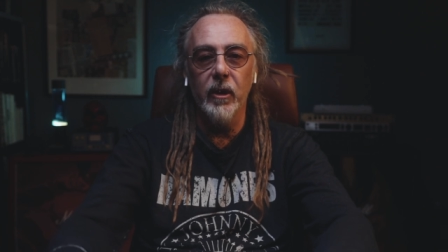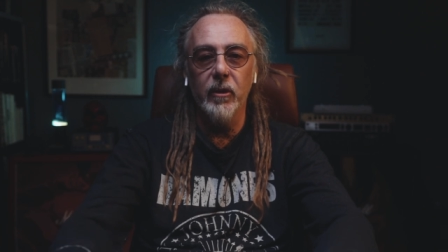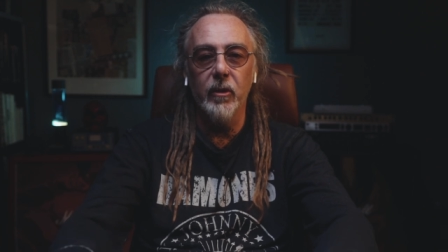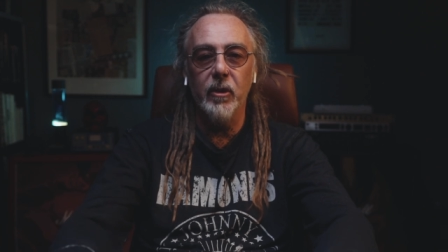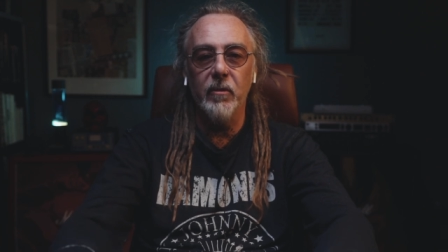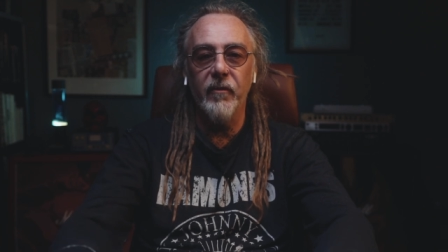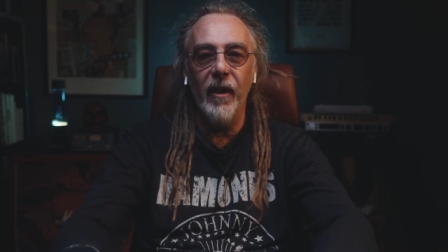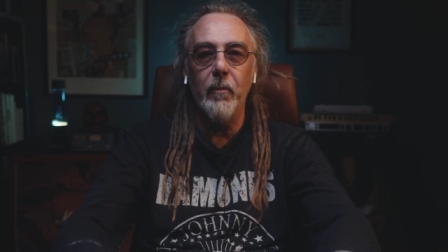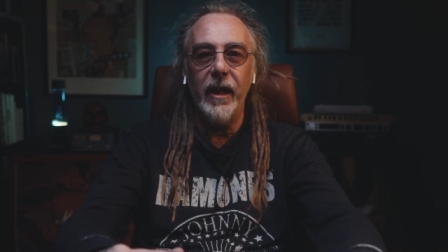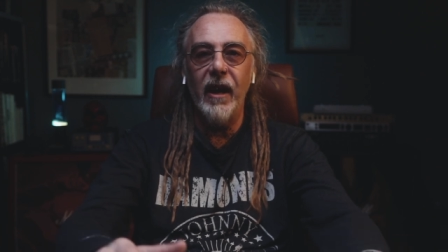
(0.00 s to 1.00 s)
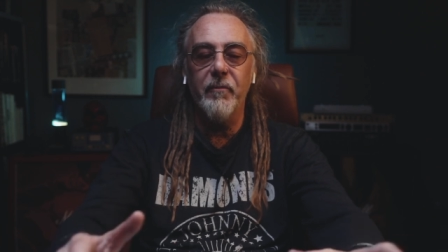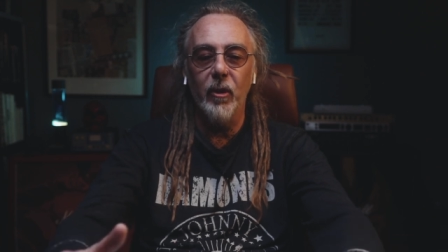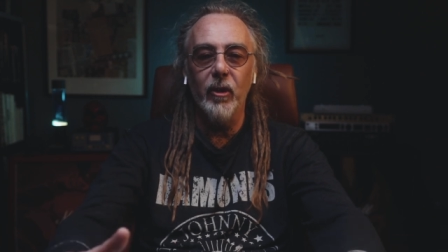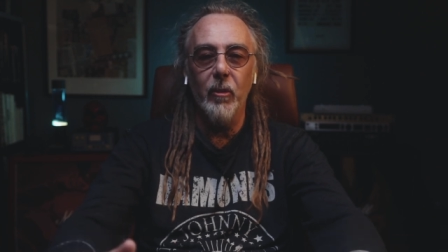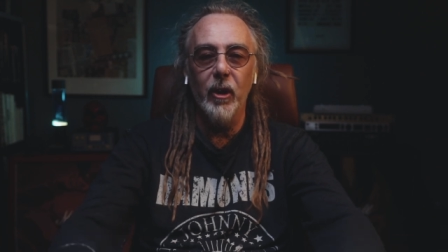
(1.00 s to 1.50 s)
whose family have
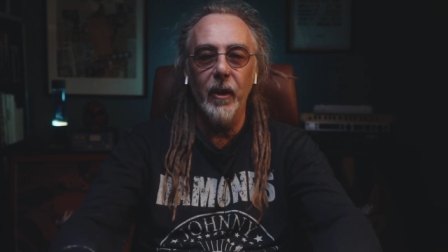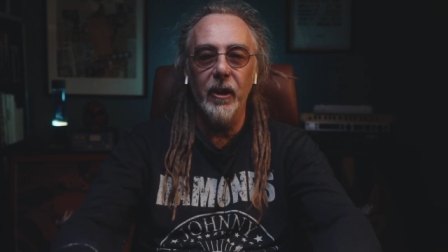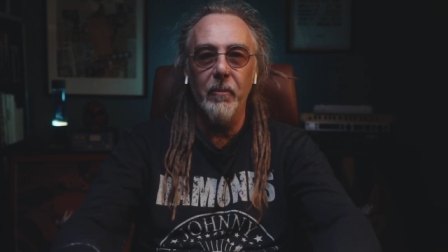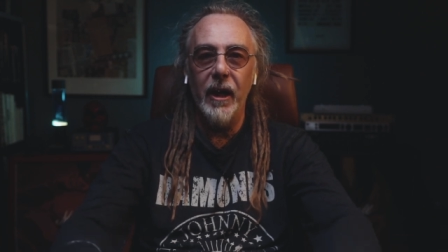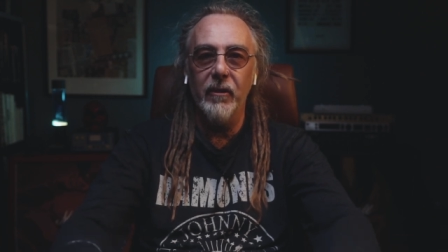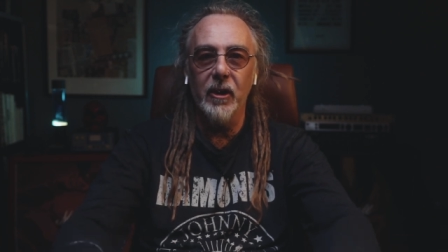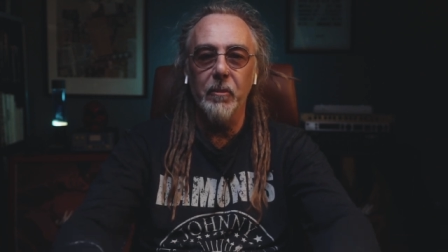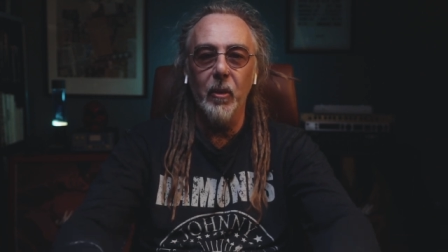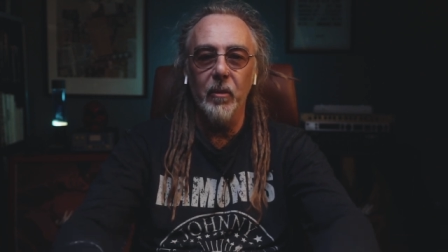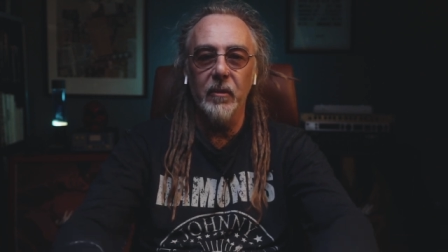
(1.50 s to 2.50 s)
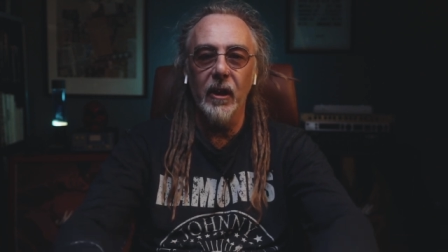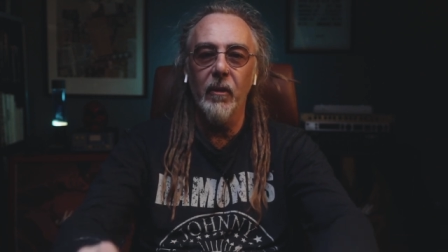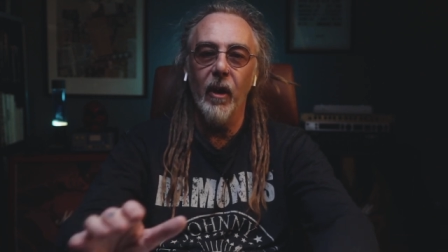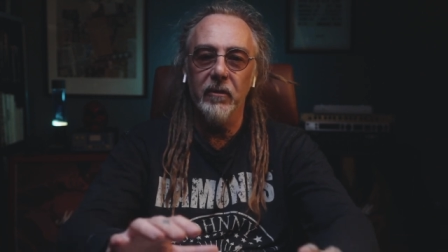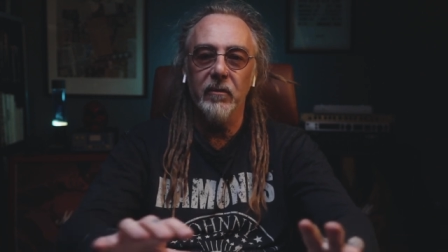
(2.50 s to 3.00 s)
put the money where the mouth is, more, you
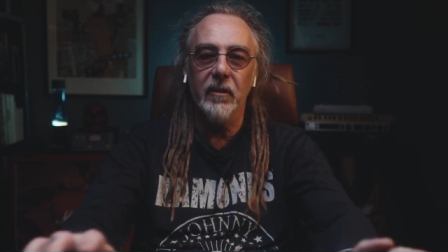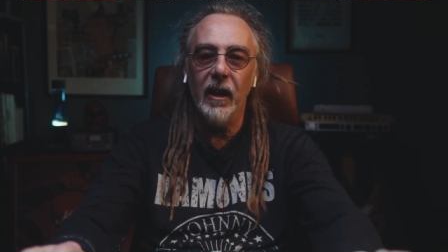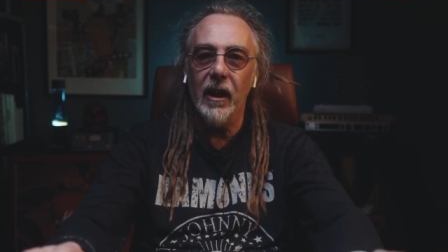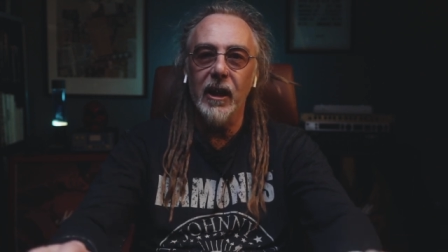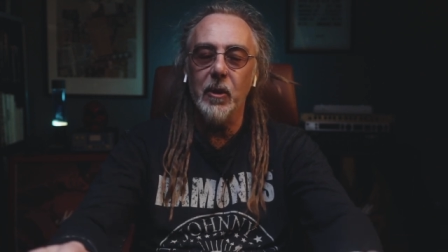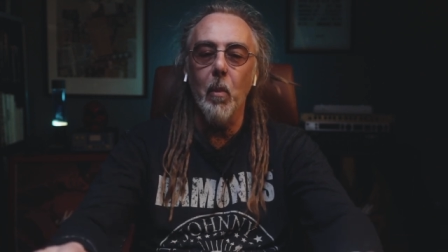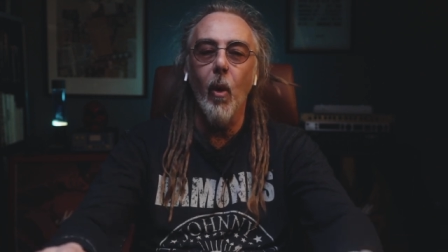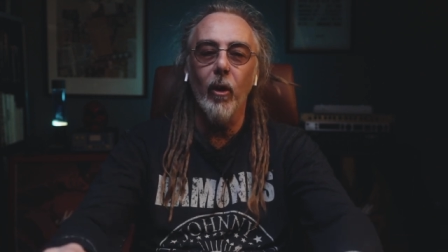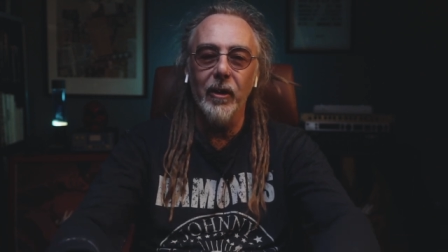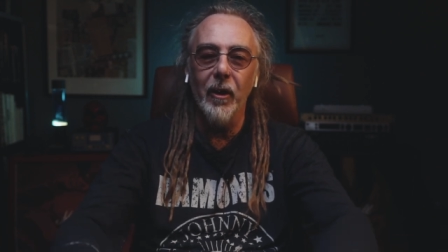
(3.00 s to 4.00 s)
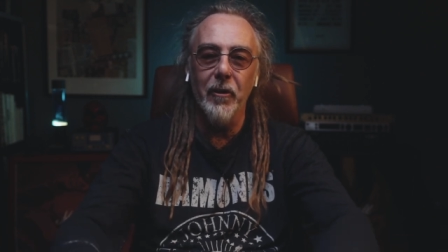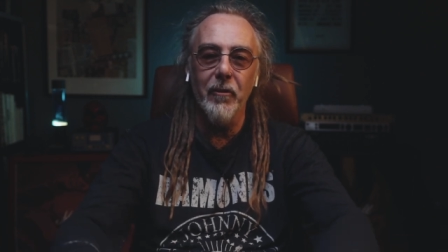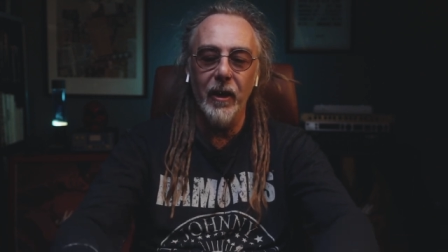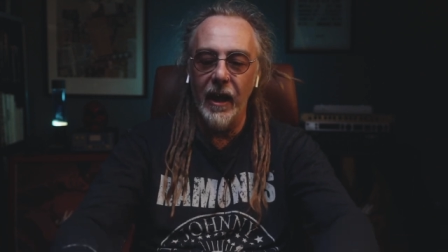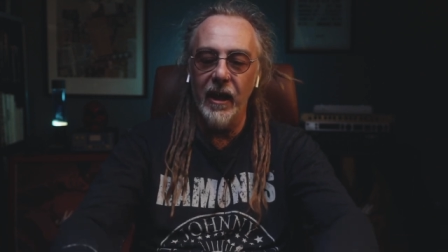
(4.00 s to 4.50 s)
know, on at least one
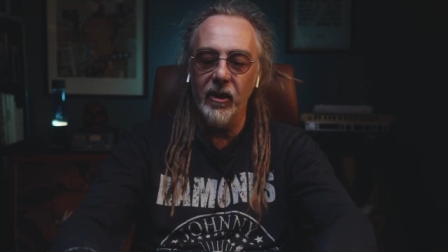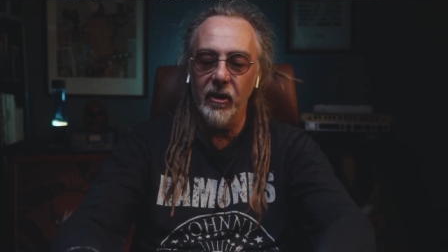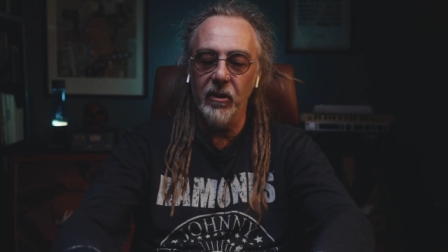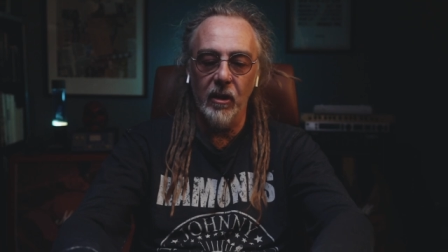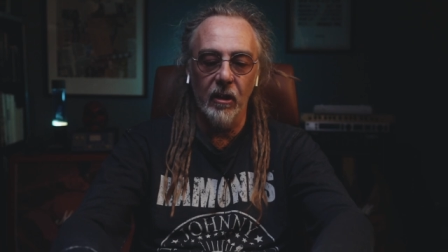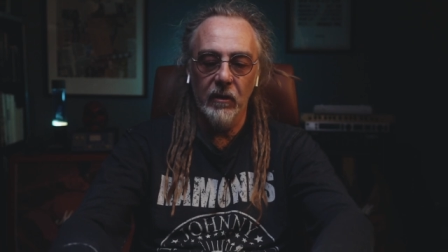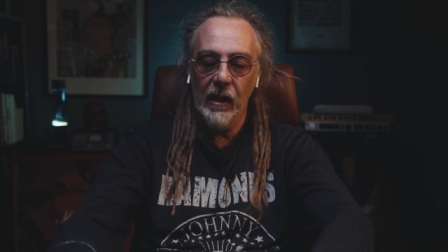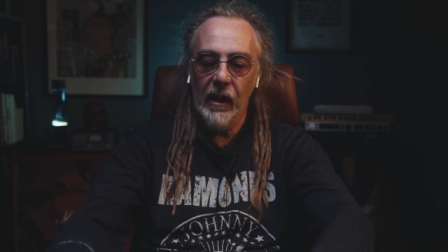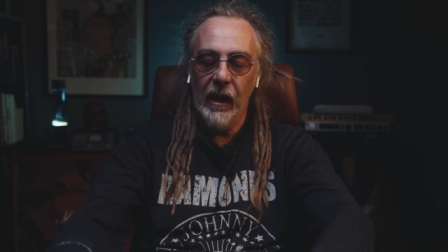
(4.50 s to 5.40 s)
other occasion. So